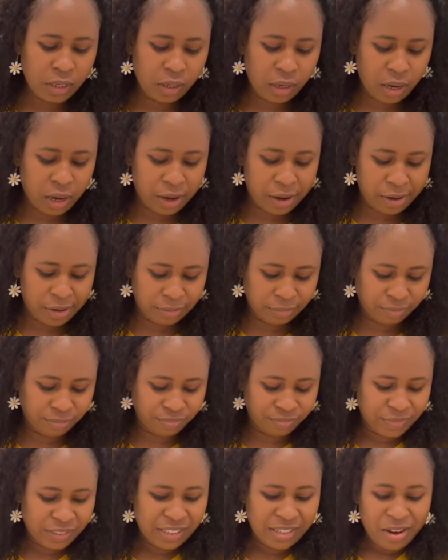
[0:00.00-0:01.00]

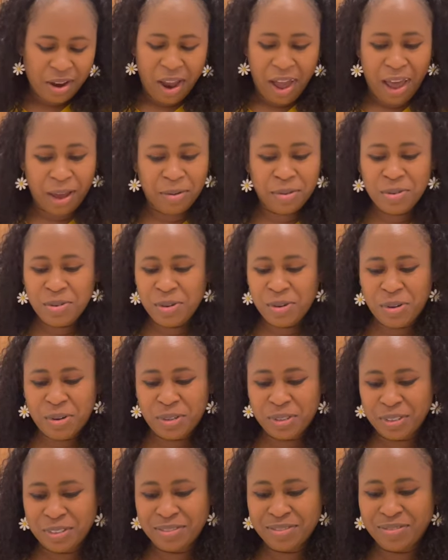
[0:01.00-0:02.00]
I don't
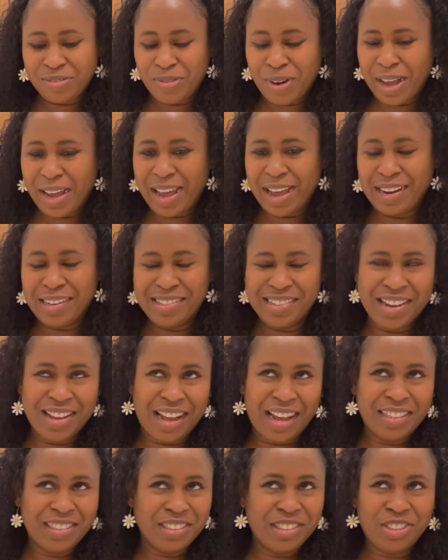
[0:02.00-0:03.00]
know why
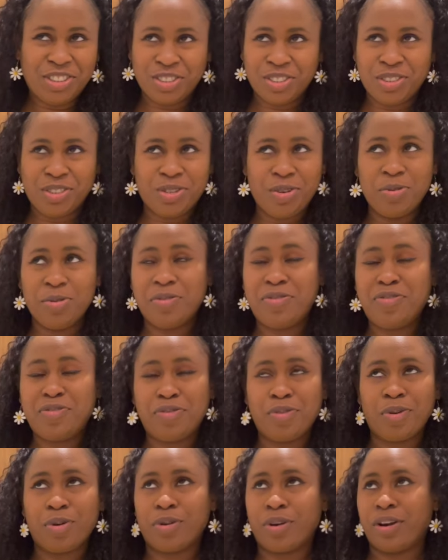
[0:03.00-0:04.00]
I didn't just go
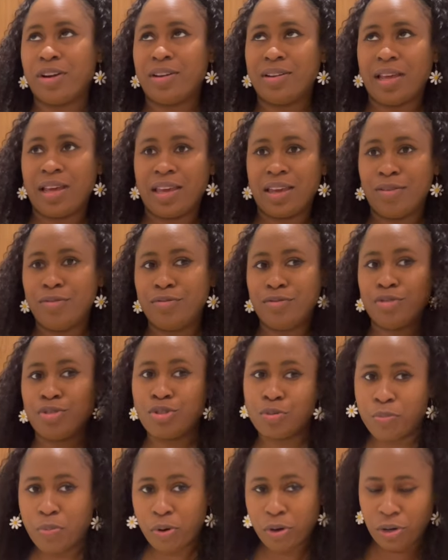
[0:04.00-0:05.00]
for like a
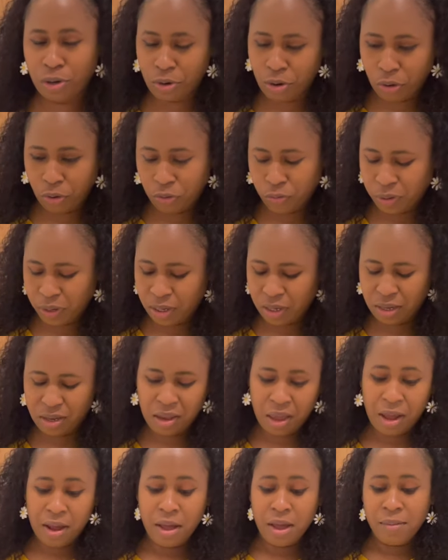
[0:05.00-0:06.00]
super long wig.
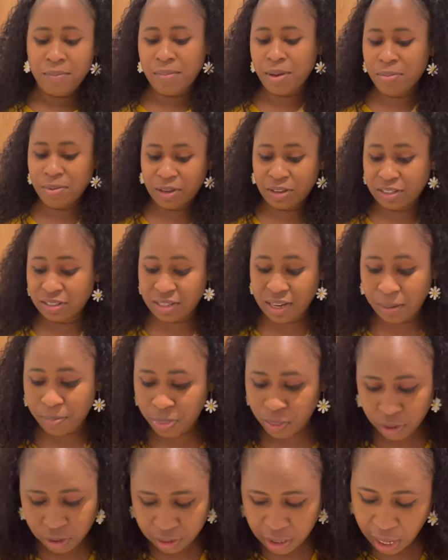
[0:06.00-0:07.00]
Maybe because I'm
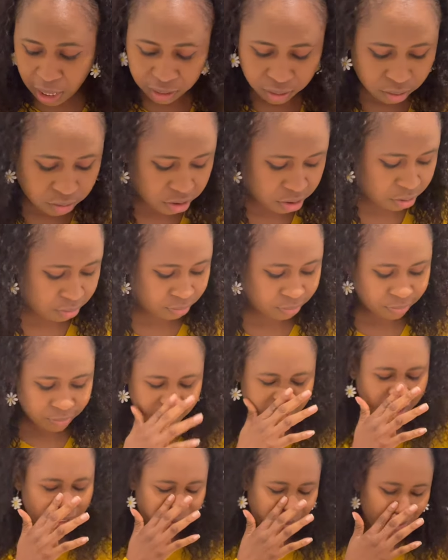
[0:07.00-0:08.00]
not that,
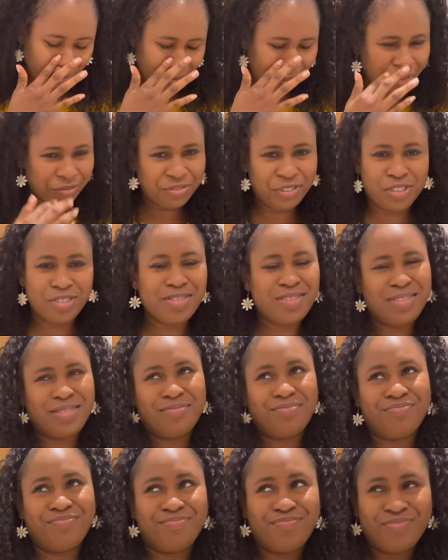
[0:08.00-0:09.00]
I don't know,
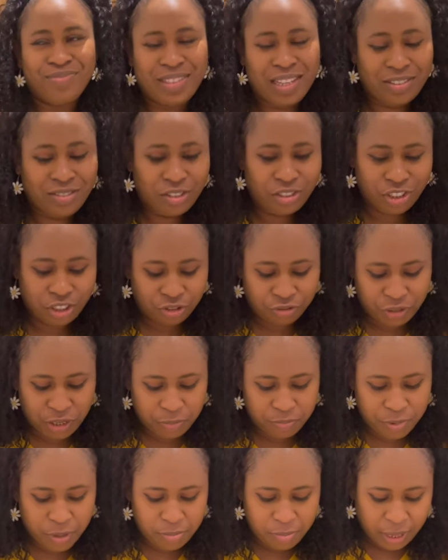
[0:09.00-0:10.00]
I want to
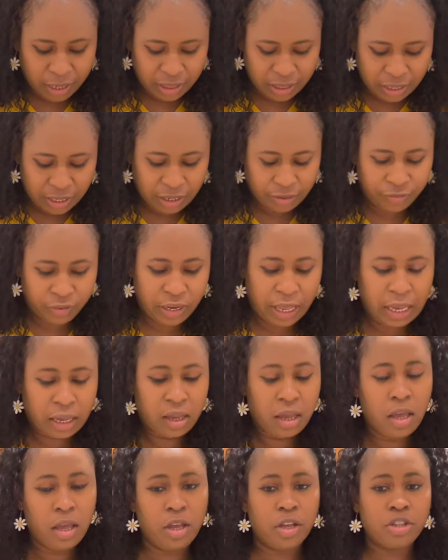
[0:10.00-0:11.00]
really do my thing. I feel like
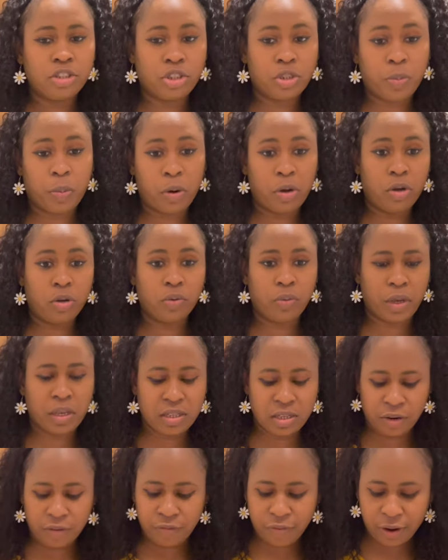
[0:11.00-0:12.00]
super long wigs
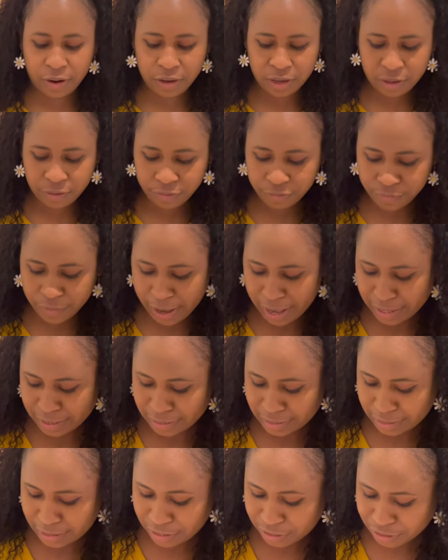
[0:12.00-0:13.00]
are very
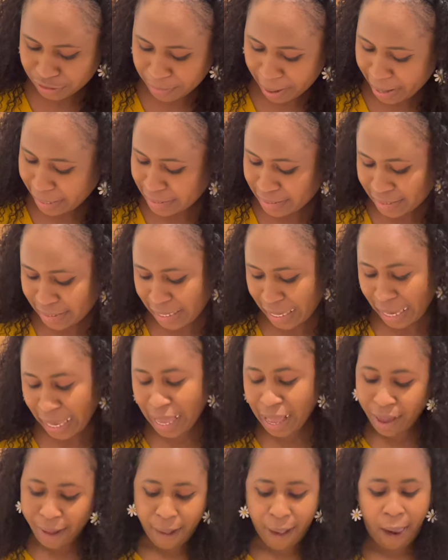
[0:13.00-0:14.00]
fancy, trendy.
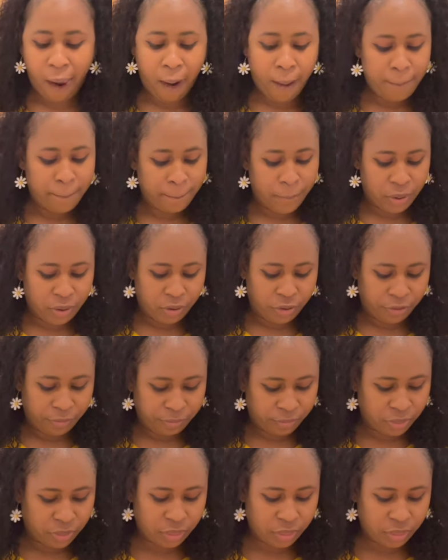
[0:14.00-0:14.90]
But